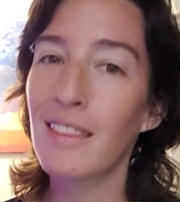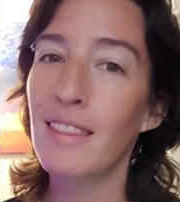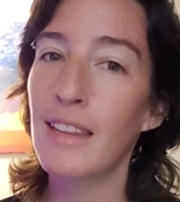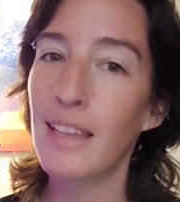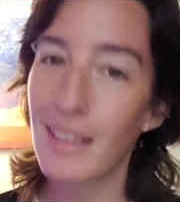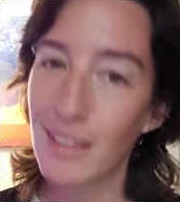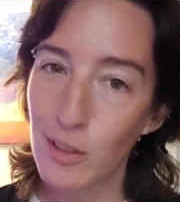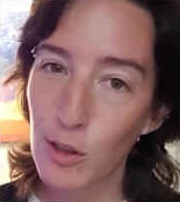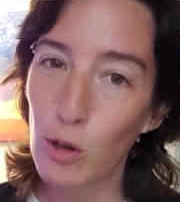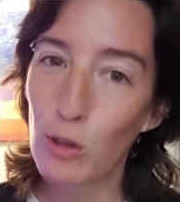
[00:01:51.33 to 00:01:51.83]

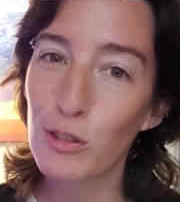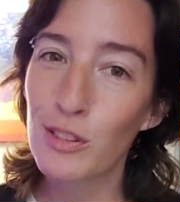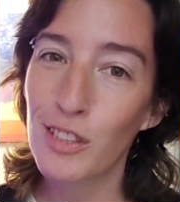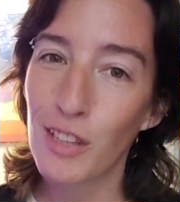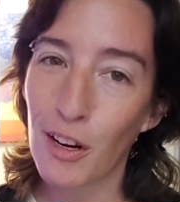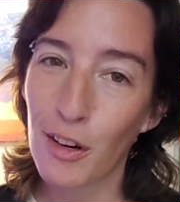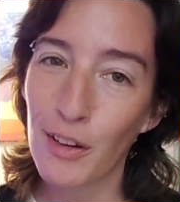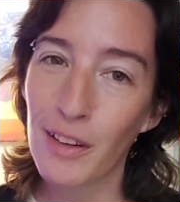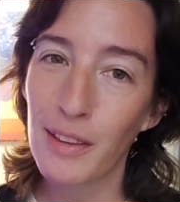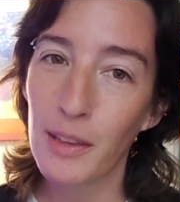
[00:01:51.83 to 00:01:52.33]
the adults
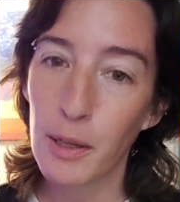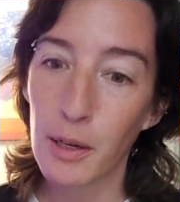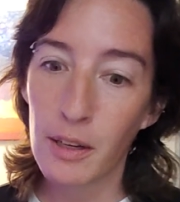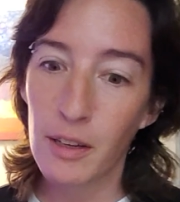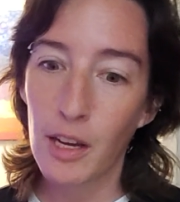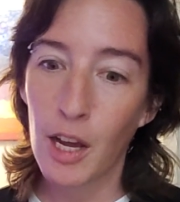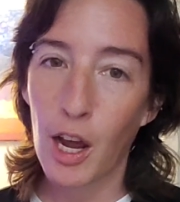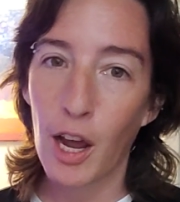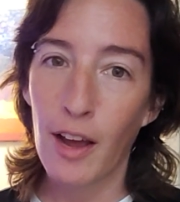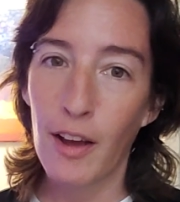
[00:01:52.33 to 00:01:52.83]
are in
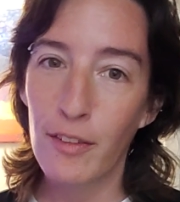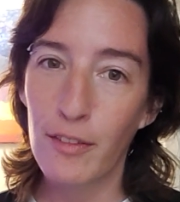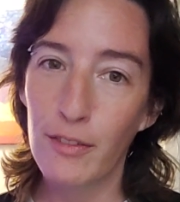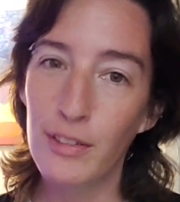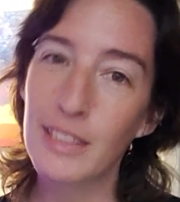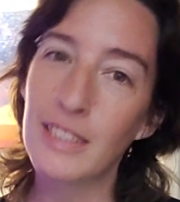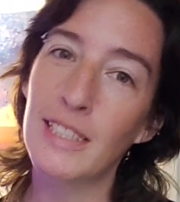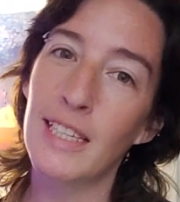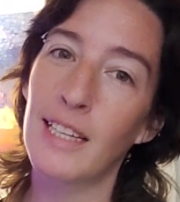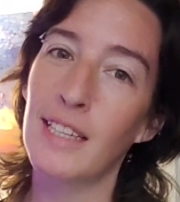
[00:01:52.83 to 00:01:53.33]
the
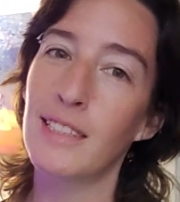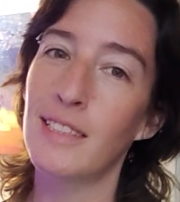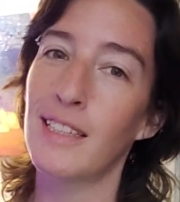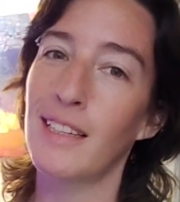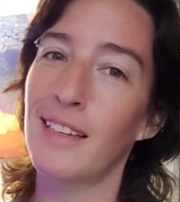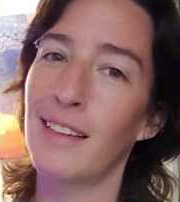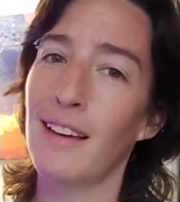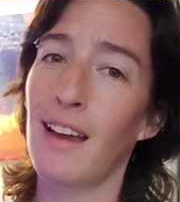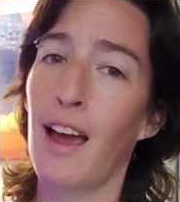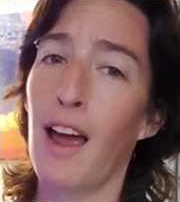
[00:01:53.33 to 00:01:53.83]

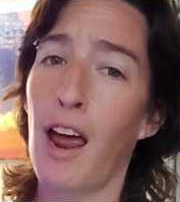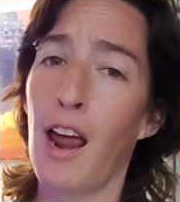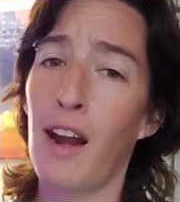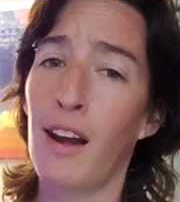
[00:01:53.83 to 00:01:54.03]
vicinity,